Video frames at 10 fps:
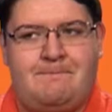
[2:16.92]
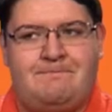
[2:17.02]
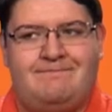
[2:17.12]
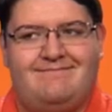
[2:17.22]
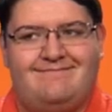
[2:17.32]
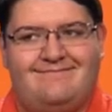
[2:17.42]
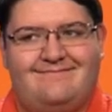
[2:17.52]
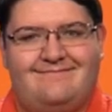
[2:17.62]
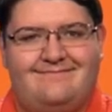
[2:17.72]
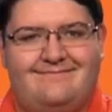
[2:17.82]

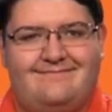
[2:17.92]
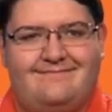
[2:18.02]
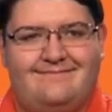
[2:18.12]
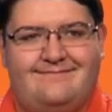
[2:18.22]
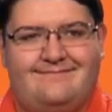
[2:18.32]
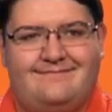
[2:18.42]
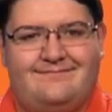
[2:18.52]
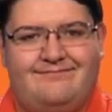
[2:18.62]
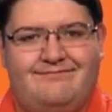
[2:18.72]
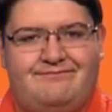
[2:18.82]

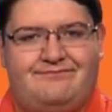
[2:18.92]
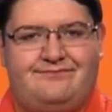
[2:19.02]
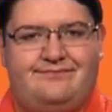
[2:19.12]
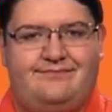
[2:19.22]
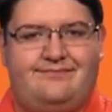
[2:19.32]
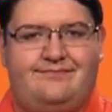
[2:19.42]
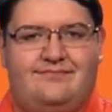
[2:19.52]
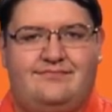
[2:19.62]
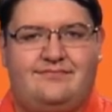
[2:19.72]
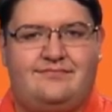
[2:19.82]

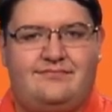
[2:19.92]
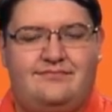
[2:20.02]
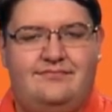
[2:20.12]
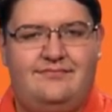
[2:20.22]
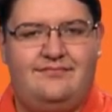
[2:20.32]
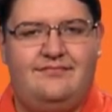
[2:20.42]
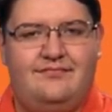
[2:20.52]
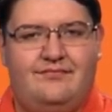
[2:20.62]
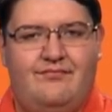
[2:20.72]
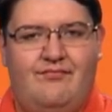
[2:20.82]

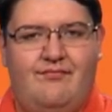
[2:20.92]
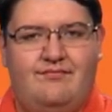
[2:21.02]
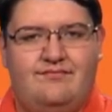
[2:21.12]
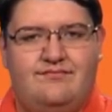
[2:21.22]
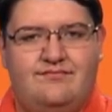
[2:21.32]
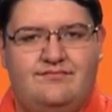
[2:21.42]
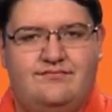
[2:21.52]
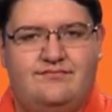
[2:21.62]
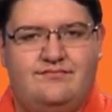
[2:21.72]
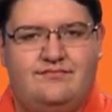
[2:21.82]

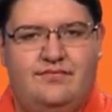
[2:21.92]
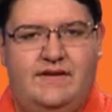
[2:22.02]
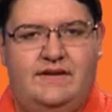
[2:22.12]
No words are spoken by the person on screen.